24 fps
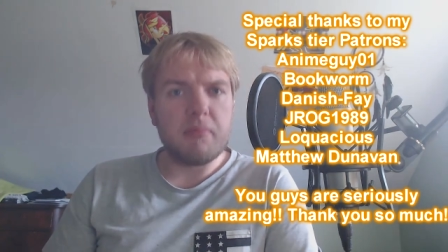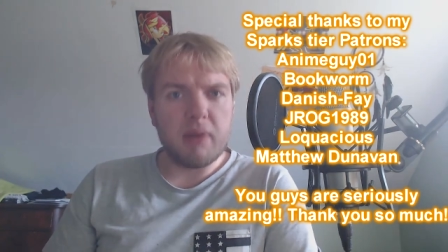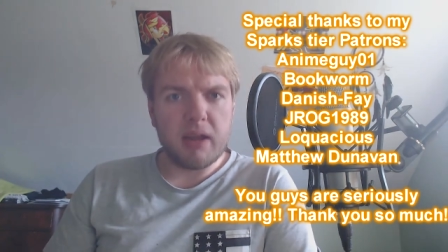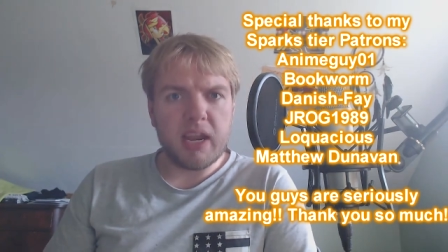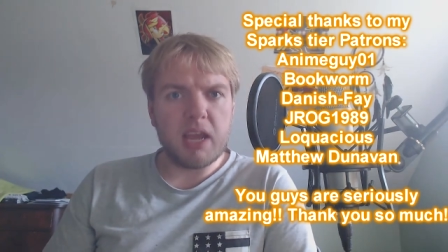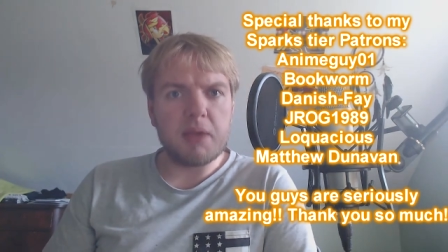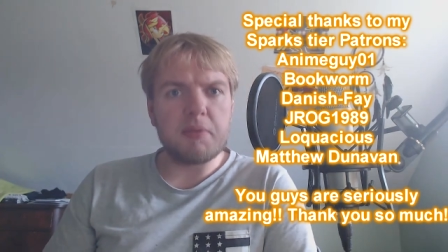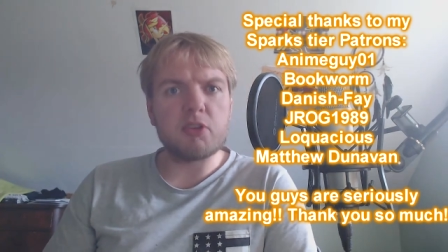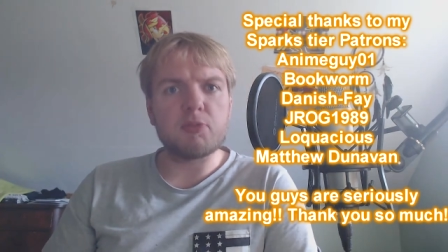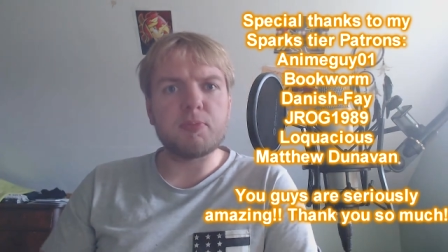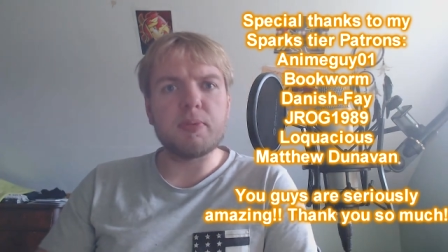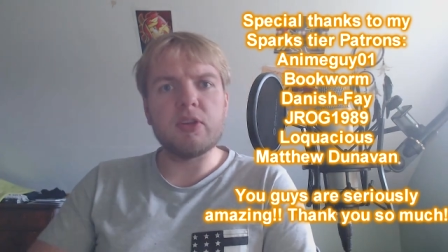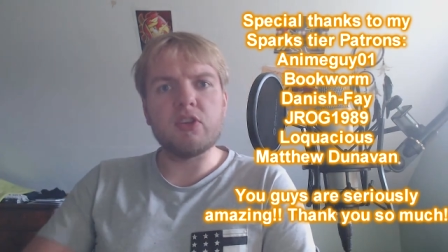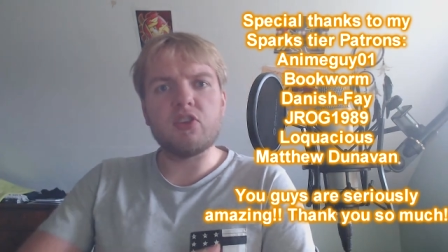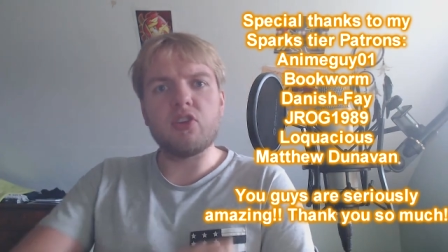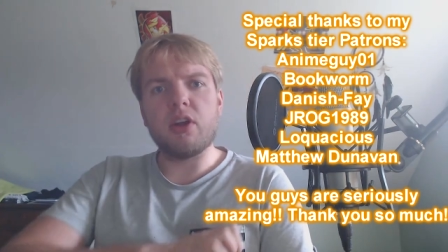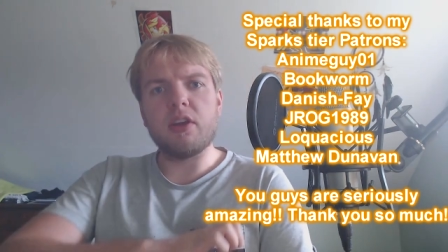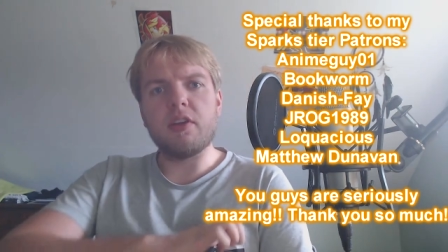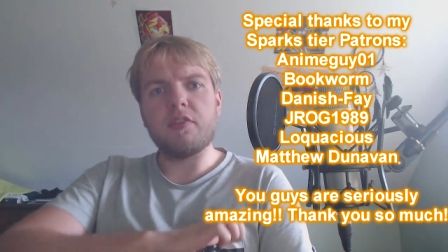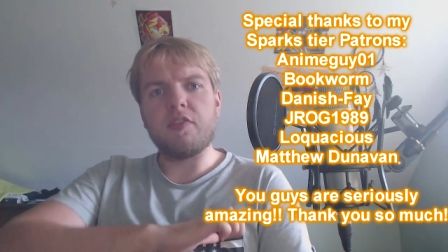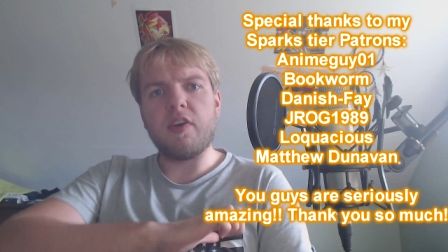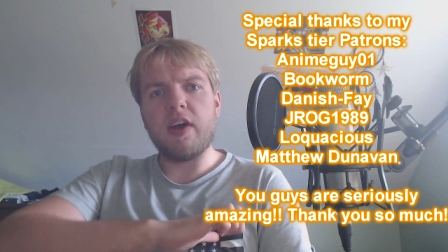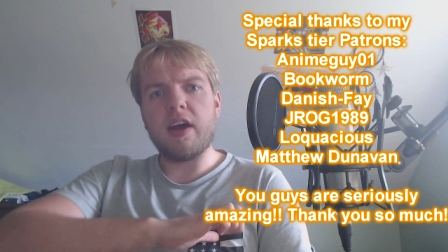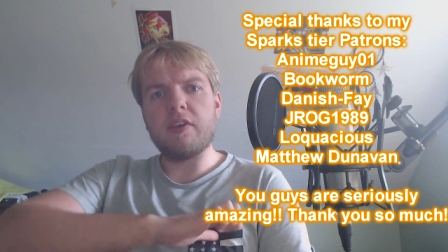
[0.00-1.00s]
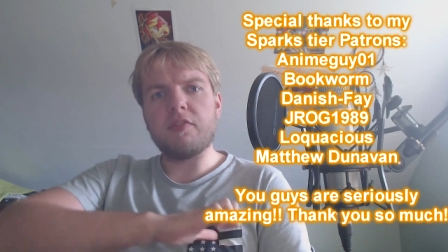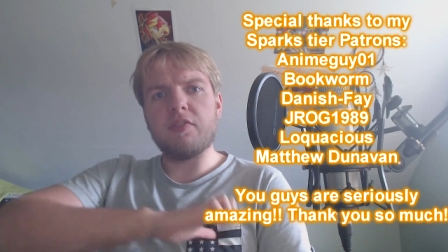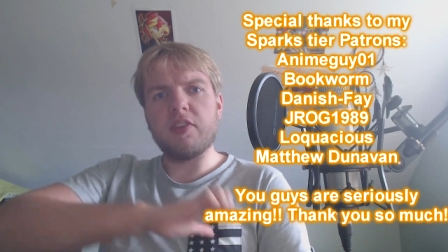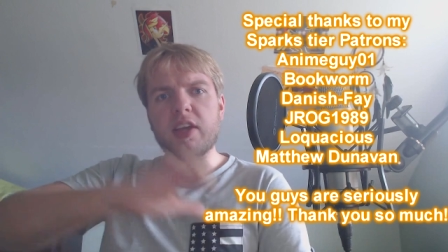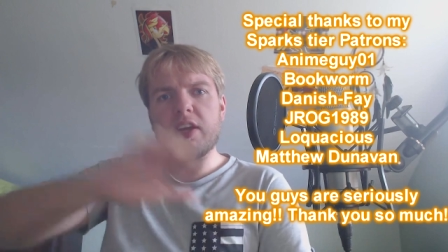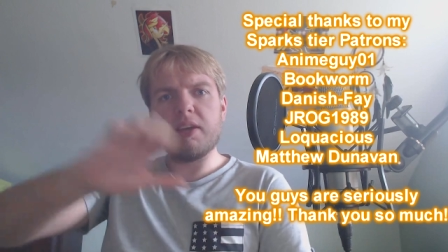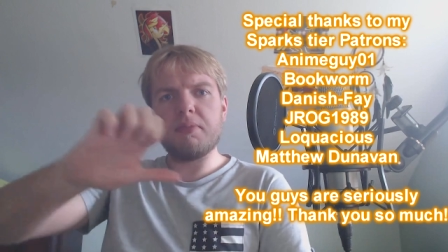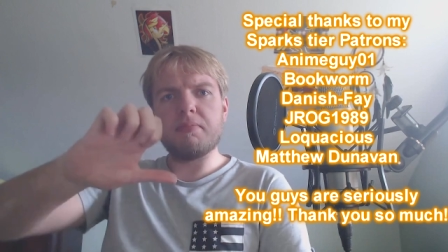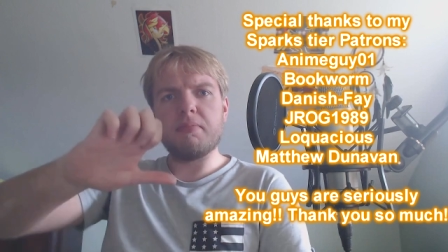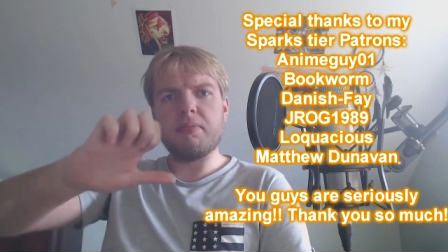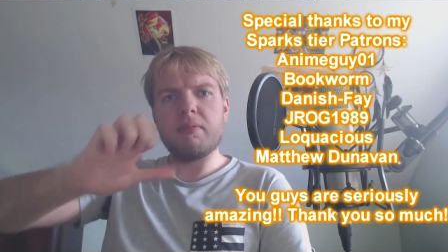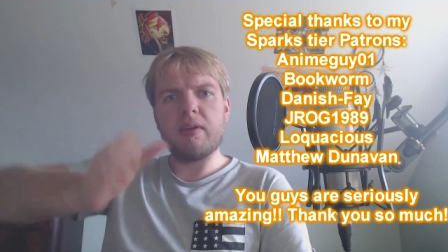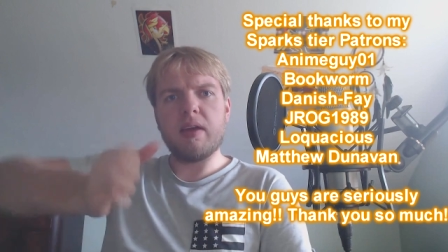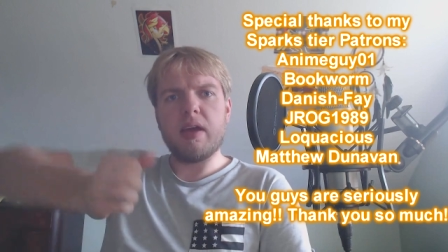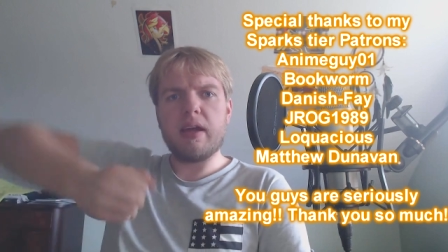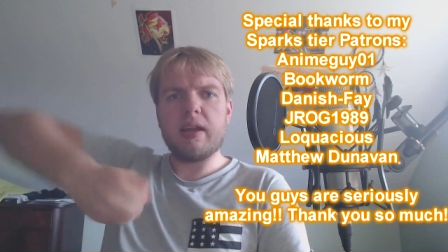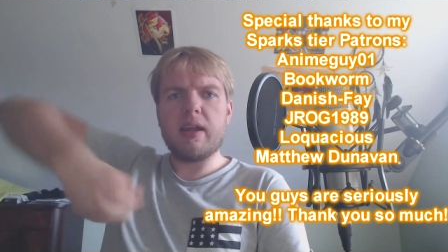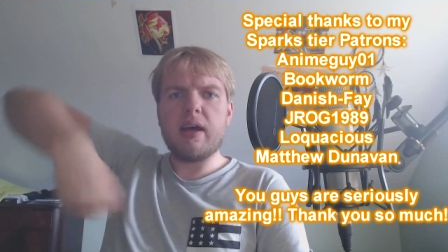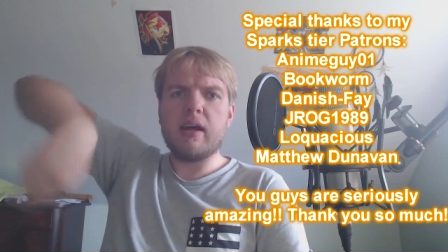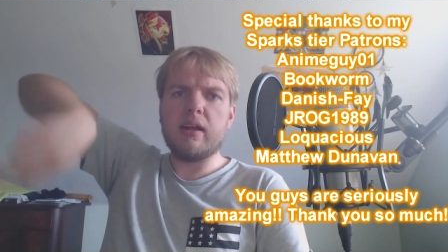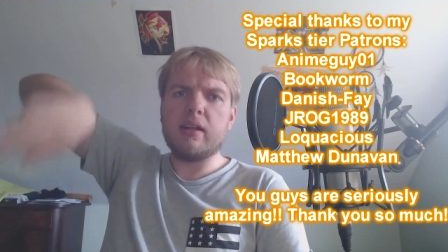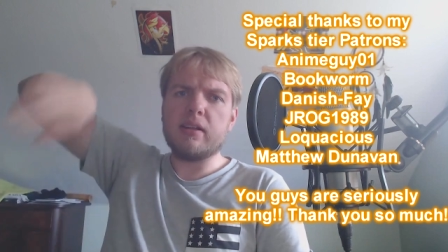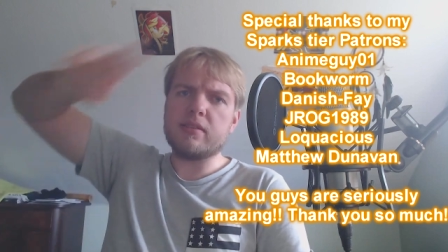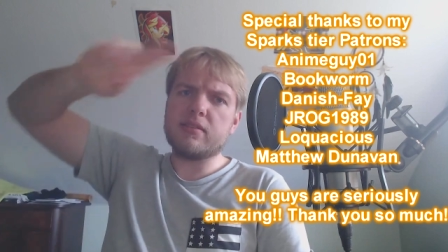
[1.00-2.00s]
My name has been Johnny Fireflame,
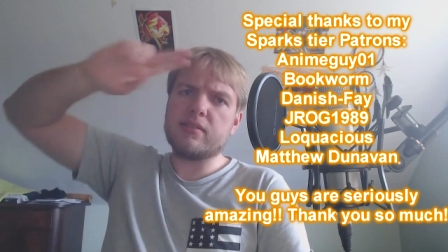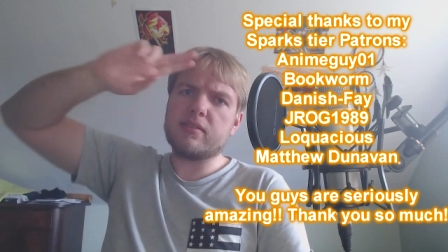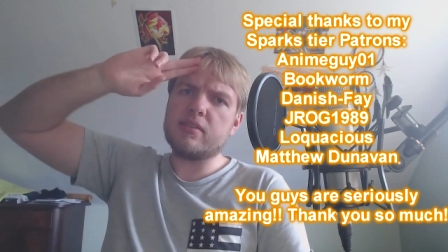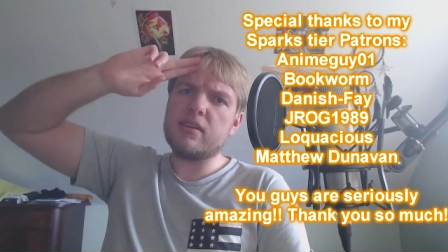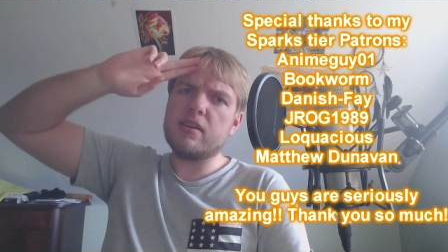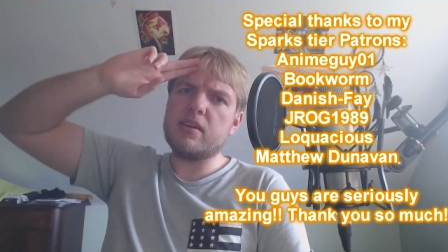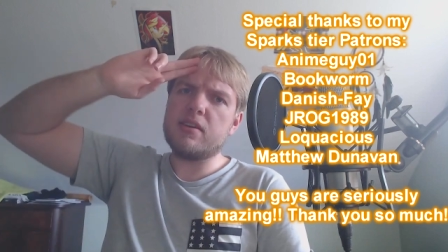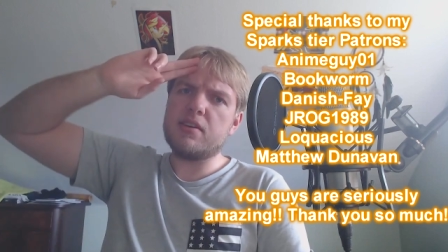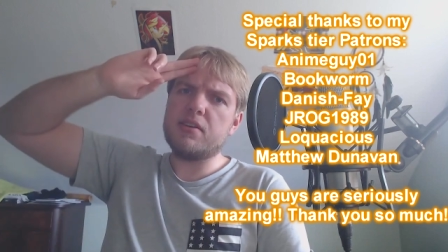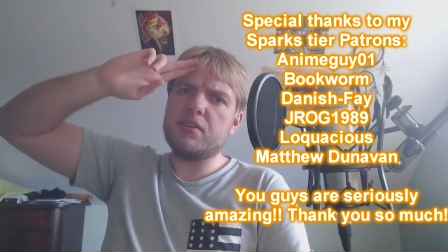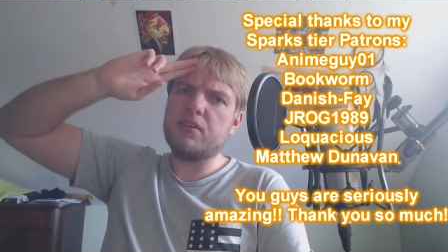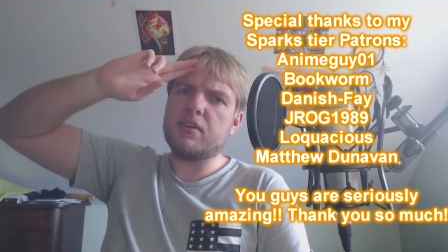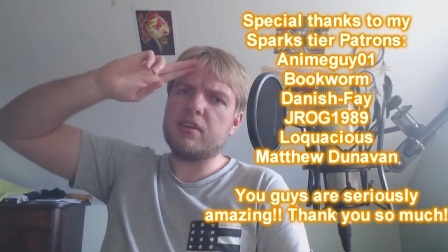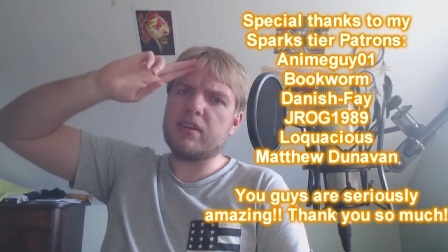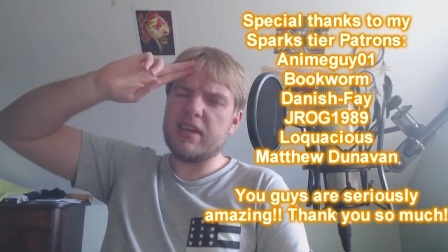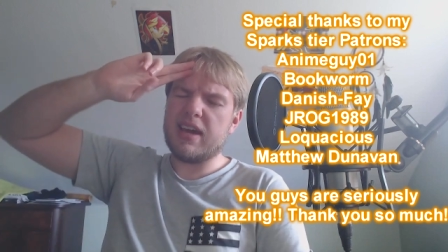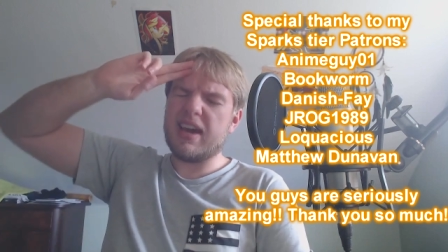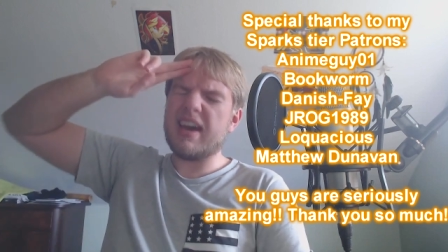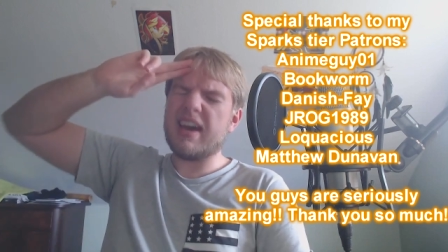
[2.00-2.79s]
and I'll see you